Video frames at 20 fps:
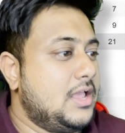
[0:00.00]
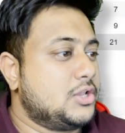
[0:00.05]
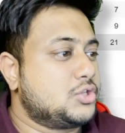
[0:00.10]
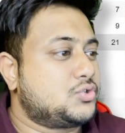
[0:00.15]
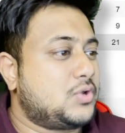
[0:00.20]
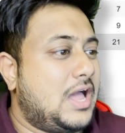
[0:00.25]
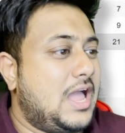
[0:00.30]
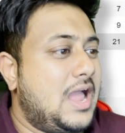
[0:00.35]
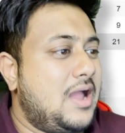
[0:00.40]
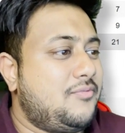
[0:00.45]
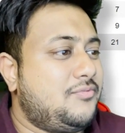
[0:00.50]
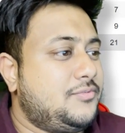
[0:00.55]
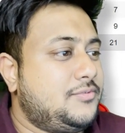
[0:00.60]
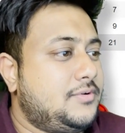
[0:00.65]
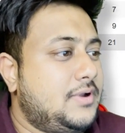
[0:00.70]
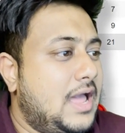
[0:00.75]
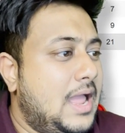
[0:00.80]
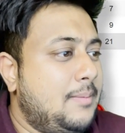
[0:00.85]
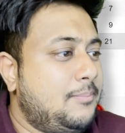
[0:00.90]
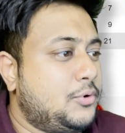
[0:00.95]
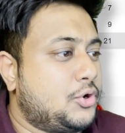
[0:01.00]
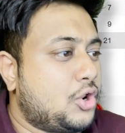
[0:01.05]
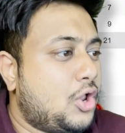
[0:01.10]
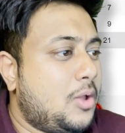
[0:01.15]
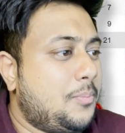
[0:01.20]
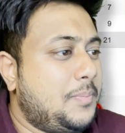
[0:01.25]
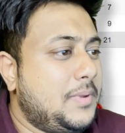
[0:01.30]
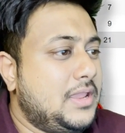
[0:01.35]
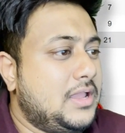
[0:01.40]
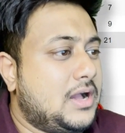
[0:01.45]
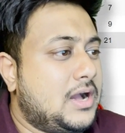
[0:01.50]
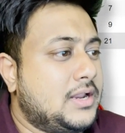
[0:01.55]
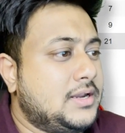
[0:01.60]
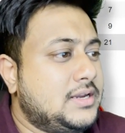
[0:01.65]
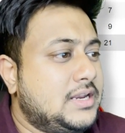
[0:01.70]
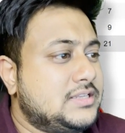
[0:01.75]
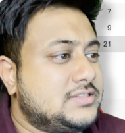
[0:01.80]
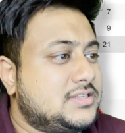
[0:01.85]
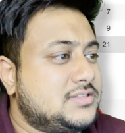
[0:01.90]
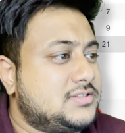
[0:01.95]
So I'm dropping
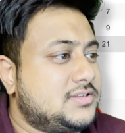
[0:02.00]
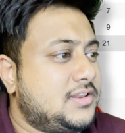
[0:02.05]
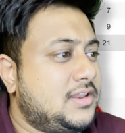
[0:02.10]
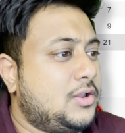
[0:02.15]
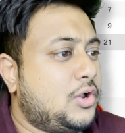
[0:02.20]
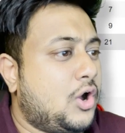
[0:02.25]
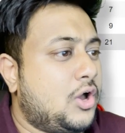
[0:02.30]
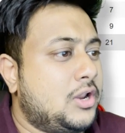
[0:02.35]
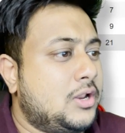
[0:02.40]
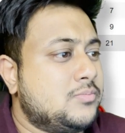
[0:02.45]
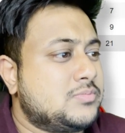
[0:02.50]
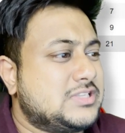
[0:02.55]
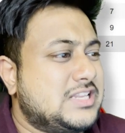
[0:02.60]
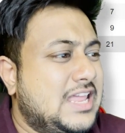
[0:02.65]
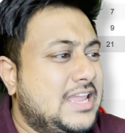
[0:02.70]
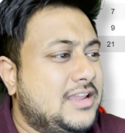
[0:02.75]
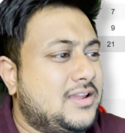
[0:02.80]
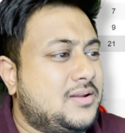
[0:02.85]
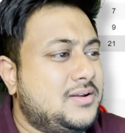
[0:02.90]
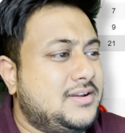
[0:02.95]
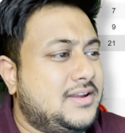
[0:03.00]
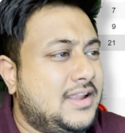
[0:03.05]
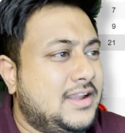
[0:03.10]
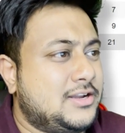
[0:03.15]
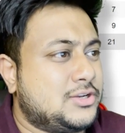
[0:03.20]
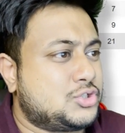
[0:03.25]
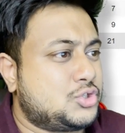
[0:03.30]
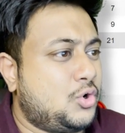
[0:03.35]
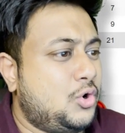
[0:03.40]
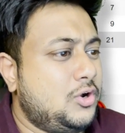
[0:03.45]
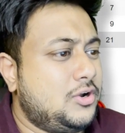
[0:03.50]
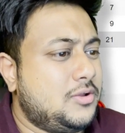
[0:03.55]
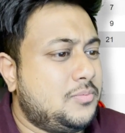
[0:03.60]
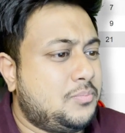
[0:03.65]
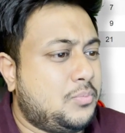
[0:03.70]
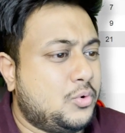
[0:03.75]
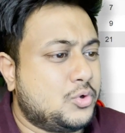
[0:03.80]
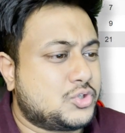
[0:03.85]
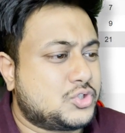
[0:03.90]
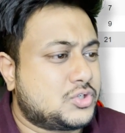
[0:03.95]
unnecessary columns like date sold,
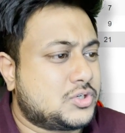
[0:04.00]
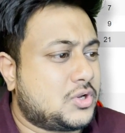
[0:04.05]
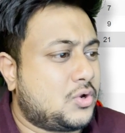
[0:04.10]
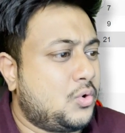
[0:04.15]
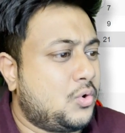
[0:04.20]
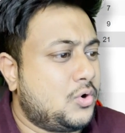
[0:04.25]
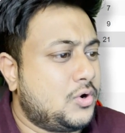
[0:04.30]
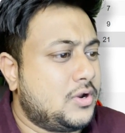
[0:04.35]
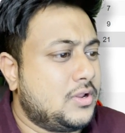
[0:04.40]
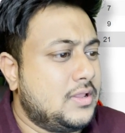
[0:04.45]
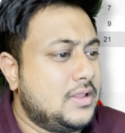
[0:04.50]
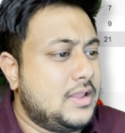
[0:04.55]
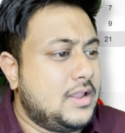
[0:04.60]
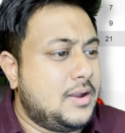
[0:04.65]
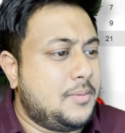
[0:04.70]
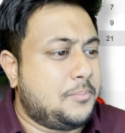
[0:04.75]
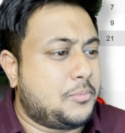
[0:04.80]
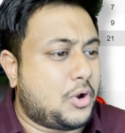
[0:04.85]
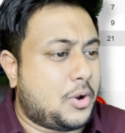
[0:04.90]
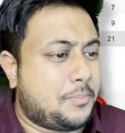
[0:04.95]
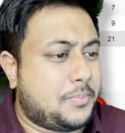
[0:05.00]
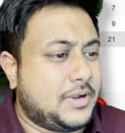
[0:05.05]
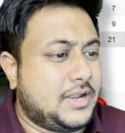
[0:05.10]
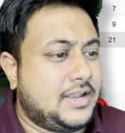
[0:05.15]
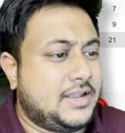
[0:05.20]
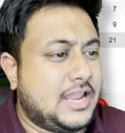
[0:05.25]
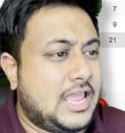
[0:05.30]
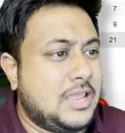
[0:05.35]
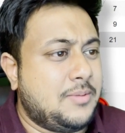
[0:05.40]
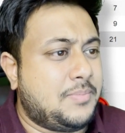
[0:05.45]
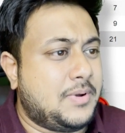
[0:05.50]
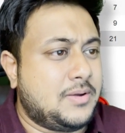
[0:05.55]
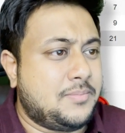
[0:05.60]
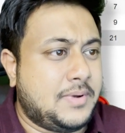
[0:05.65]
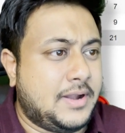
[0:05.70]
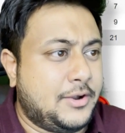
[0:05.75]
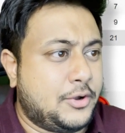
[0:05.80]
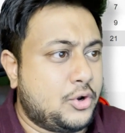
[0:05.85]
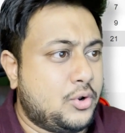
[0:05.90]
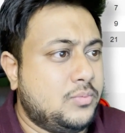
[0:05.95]
postcode, property type and
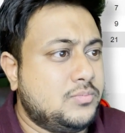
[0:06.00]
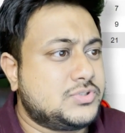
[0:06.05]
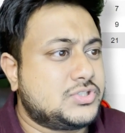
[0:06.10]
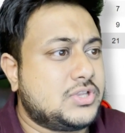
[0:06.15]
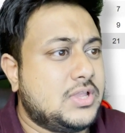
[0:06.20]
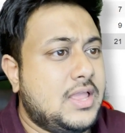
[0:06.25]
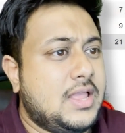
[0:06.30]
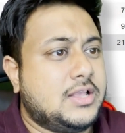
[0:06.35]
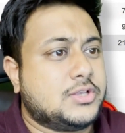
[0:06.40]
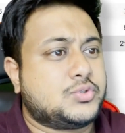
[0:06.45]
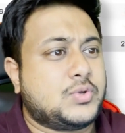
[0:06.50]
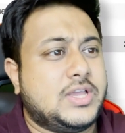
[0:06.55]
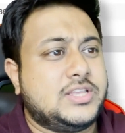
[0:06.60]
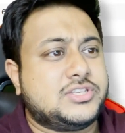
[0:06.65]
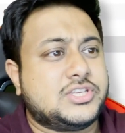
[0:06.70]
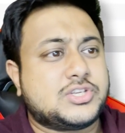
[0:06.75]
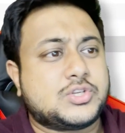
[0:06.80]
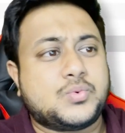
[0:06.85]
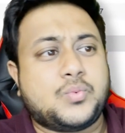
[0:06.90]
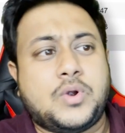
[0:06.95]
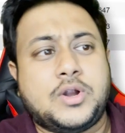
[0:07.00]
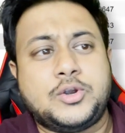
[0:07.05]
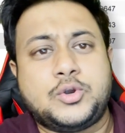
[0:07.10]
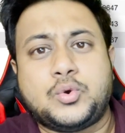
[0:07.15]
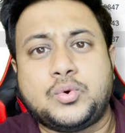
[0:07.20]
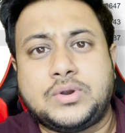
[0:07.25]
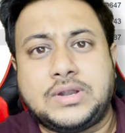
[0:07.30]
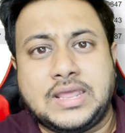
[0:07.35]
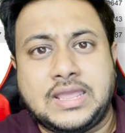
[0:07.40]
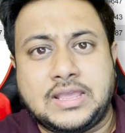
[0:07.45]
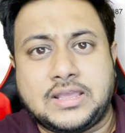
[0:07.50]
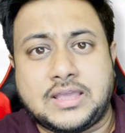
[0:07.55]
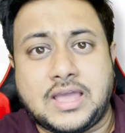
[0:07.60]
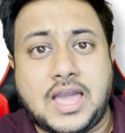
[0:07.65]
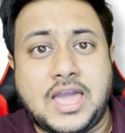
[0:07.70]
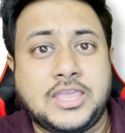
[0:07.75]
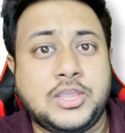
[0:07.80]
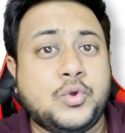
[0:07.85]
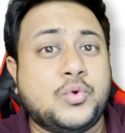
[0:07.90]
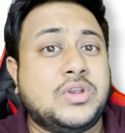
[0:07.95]
bedrooms. So I just want to take
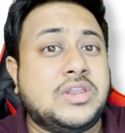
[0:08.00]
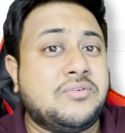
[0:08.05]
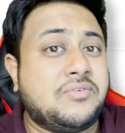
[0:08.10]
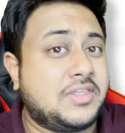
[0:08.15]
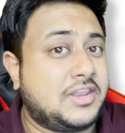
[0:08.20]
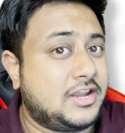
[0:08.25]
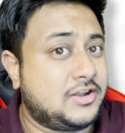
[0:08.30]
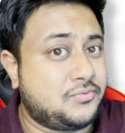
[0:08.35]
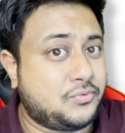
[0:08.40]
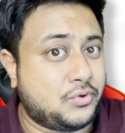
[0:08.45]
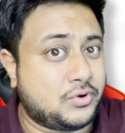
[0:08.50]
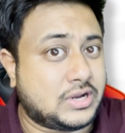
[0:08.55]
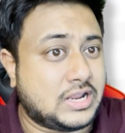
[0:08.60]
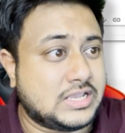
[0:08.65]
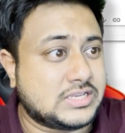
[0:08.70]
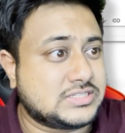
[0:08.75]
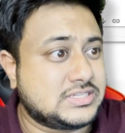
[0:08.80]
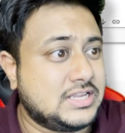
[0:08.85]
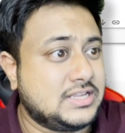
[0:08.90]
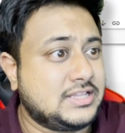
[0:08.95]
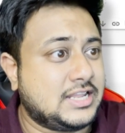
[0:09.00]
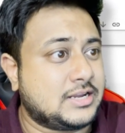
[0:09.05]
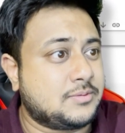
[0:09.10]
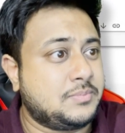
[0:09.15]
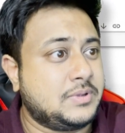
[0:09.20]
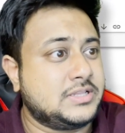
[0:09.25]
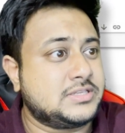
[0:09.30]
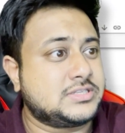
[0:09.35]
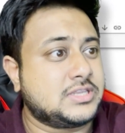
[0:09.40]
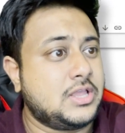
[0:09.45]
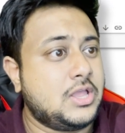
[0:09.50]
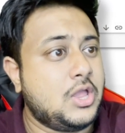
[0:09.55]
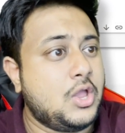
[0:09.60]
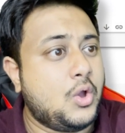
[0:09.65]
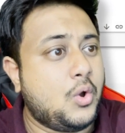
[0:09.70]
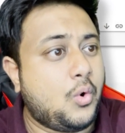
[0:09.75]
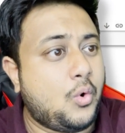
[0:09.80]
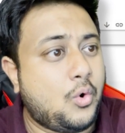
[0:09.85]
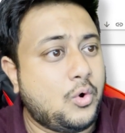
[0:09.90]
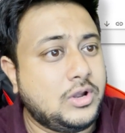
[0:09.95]
a univariate forecasting. That means
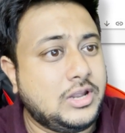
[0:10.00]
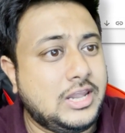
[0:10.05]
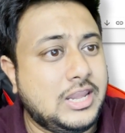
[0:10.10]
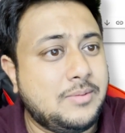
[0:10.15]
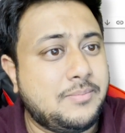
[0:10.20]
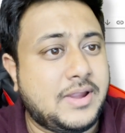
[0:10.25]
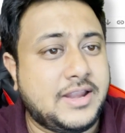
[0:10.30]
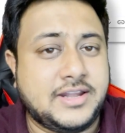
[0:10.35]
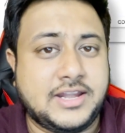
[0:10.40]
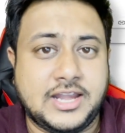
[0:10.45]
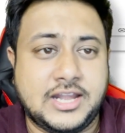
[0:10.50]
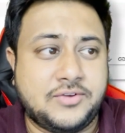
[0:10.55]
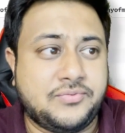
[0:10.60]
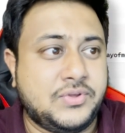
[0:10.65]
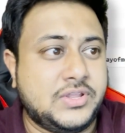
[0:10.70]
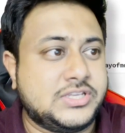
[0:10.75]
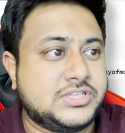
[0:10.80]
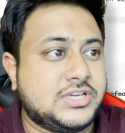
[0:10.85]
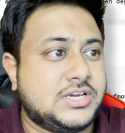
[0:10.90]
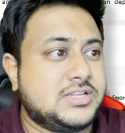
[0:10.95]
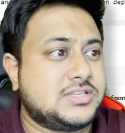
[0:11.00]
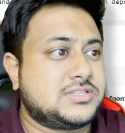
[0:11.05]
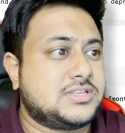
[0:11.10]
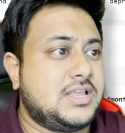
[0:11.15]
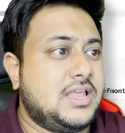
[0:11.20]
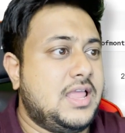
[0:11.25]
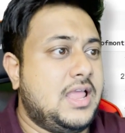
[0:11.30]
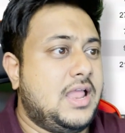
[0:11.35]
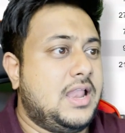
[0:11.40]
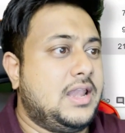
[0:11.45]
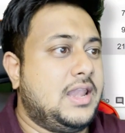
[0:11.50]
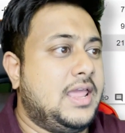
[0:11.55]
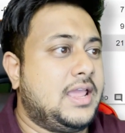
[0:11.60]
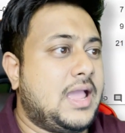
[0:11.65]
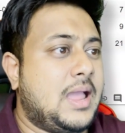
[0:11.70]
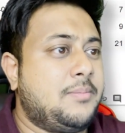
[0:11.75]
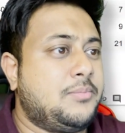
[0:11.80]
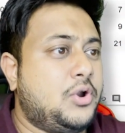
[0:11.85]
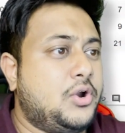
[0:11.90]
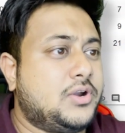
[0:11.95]
only my date features. Like
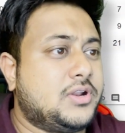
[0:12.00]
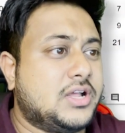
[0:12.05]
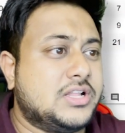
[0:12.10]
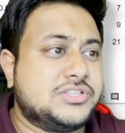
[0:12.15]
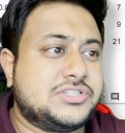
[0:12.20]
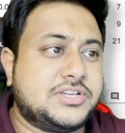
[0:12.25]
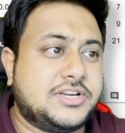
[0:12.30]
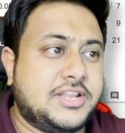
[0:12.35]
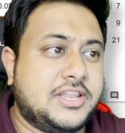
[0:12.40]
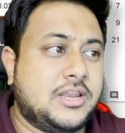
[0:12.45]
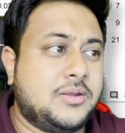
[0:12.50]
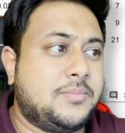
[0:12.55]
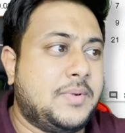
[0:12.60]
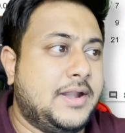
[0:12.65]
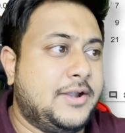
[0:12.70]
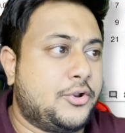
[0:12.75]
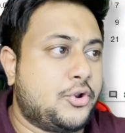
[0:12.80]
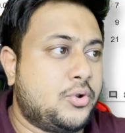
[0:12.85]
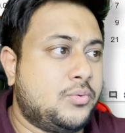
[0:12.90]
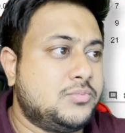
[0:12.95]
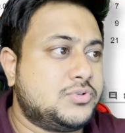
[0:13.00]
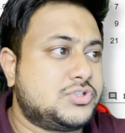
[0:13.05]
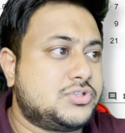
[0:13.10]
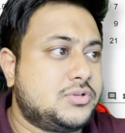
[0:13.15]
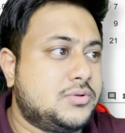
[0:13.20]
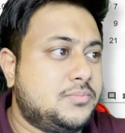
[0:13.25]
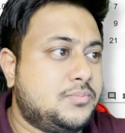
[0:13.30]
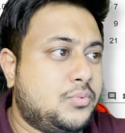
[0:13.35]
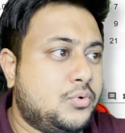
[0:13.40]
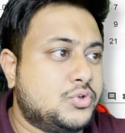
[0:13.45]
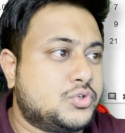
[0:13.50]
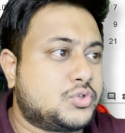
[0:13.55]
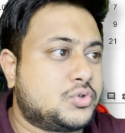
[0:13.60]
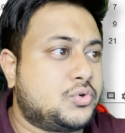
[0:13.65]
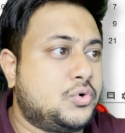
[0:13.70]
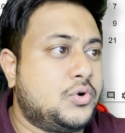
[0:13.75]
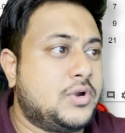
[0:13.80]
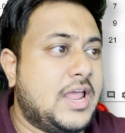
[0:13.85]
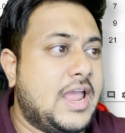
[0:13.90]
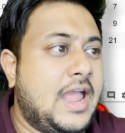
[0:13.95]
I'm not considering bedrooms,
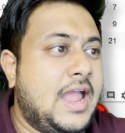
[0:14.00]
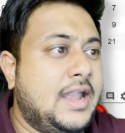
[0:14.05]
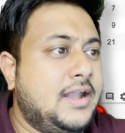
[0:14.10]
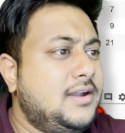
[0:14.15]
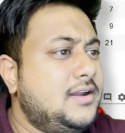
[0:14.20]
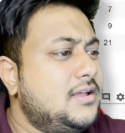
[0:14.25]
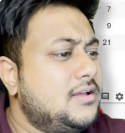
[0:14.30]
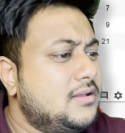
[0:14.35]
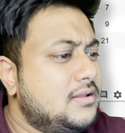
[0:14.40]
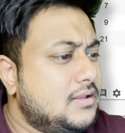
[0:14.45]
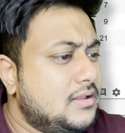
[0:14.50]
postcode, and